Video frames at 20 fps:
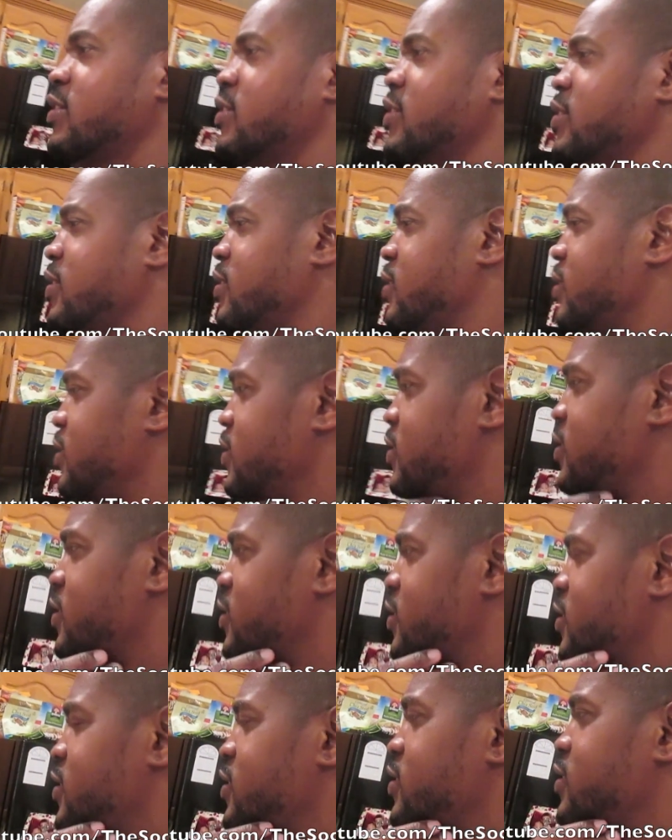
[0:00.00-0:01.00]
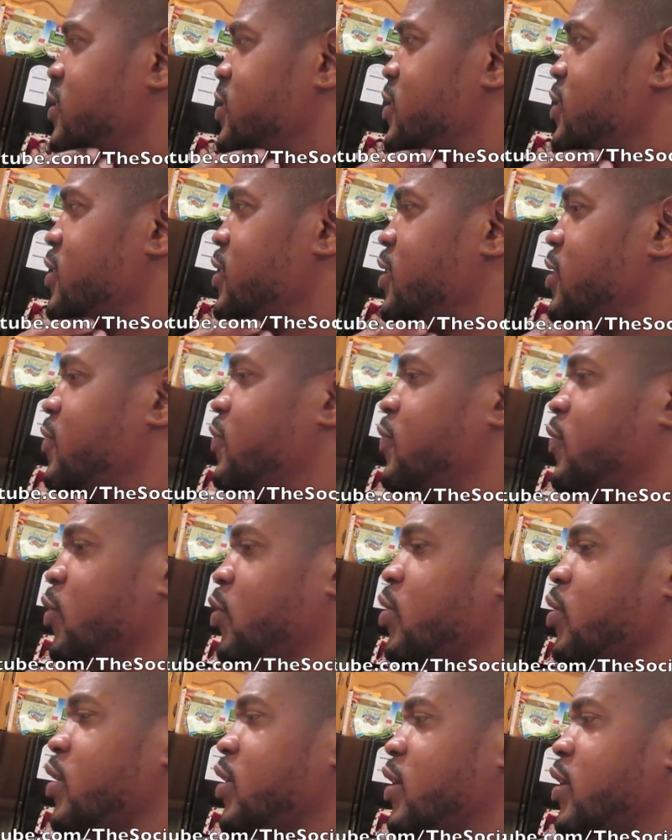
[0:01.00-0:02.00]
really primarily that. Yeah, but the biggest
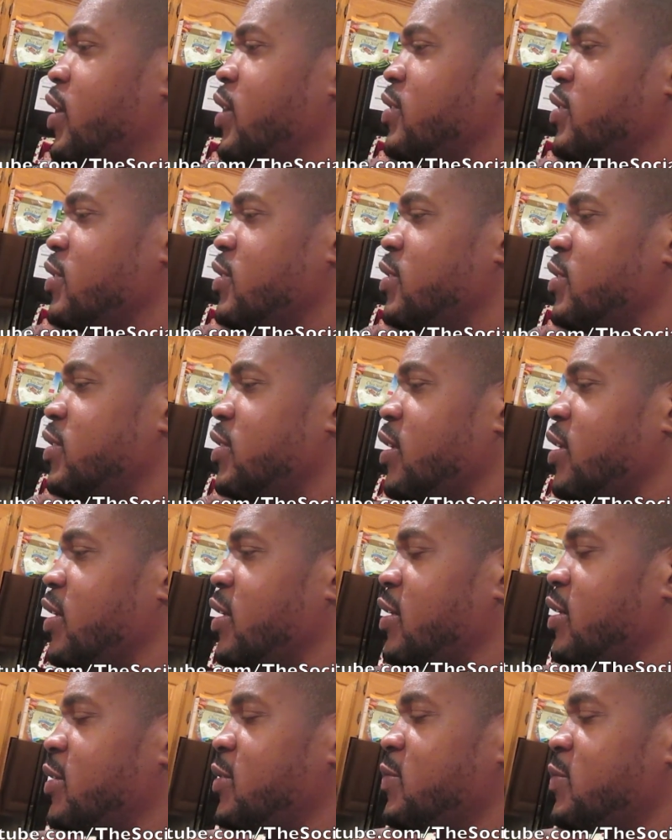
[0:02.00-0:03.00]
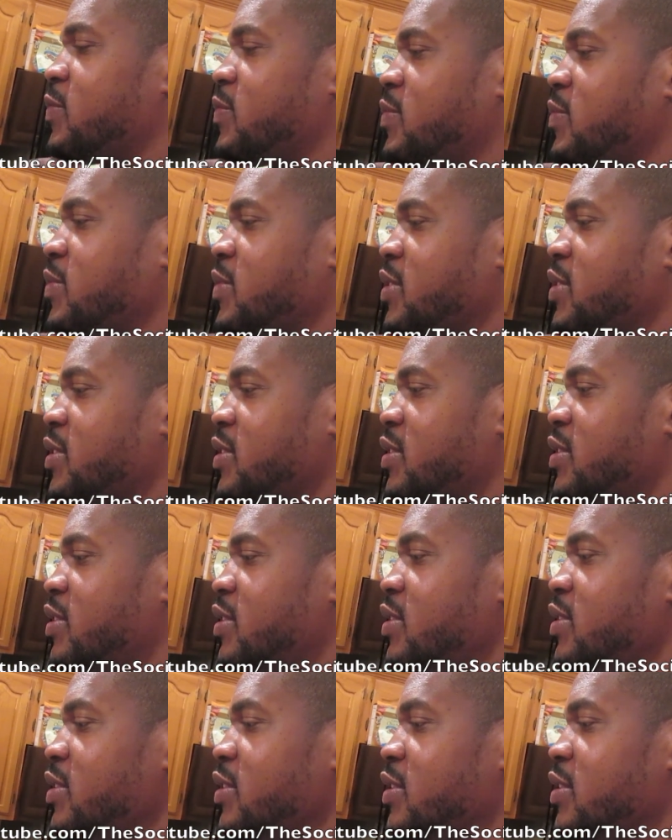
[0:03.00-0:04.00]
Florida thing is, Kansas, you know, yeah. it's a road trip, so it won't be